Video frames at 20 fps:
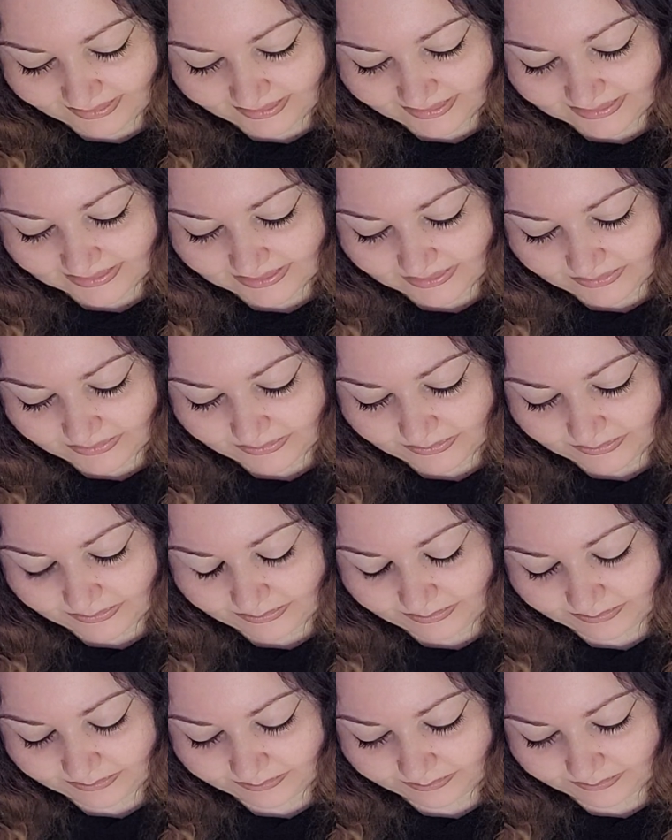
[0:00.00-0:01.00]
So
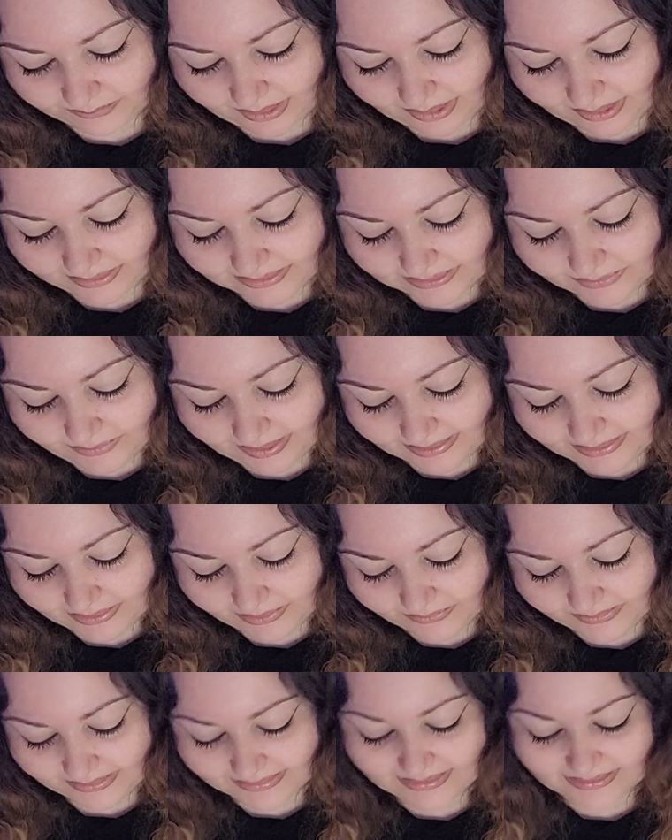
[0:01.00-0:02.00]
also I
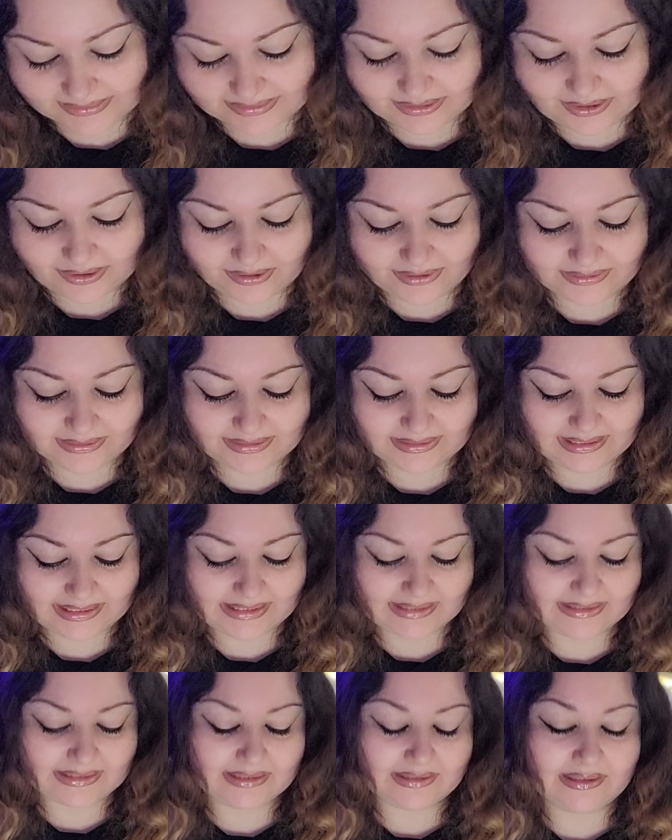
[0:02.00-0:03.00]
know that this card
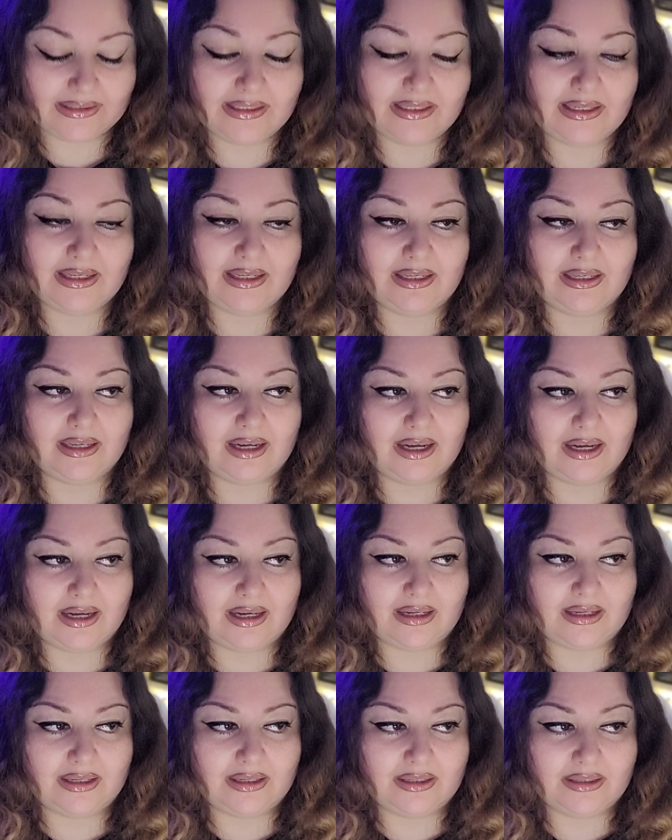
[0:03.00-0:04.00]
says
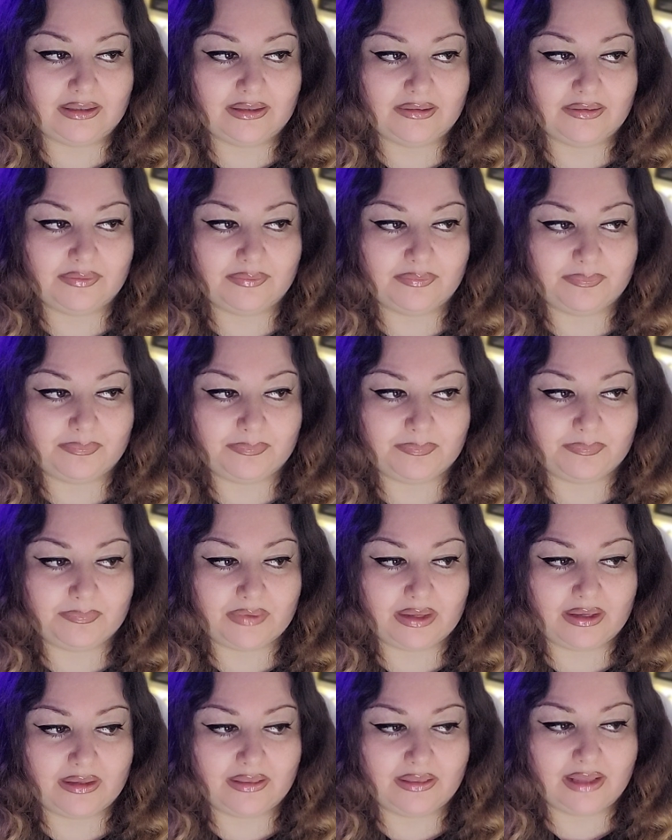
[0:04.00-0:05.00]
uh,
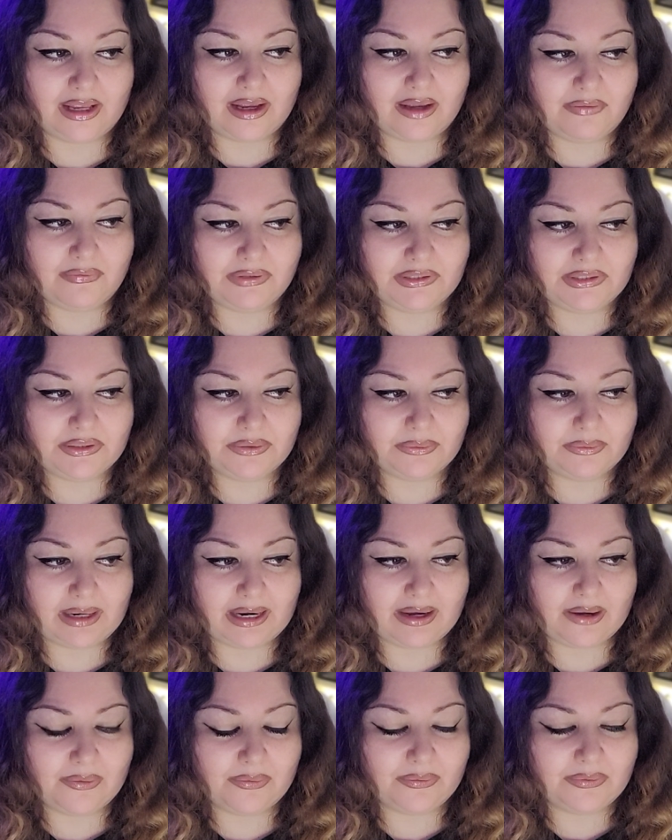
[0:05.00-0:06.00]
love
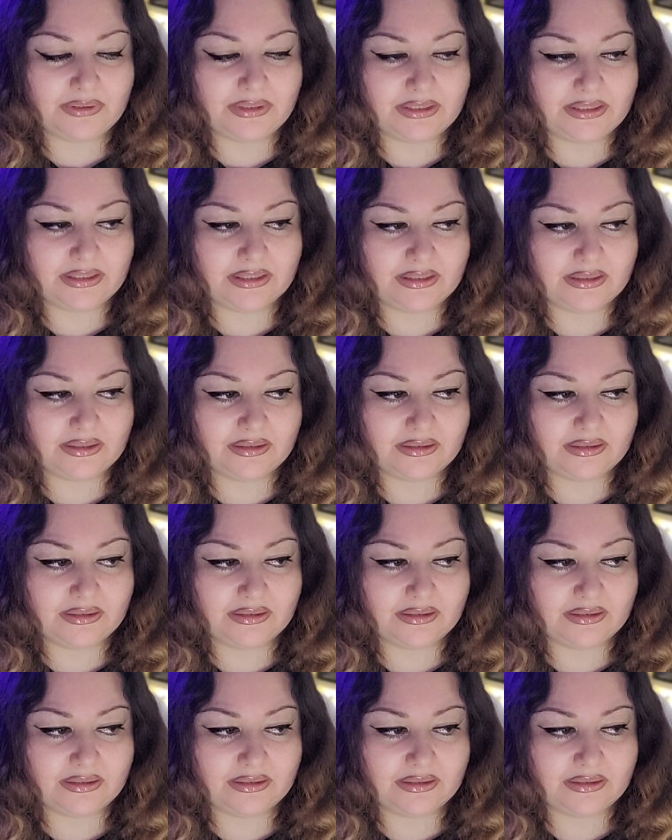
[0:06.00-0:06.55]
surrounds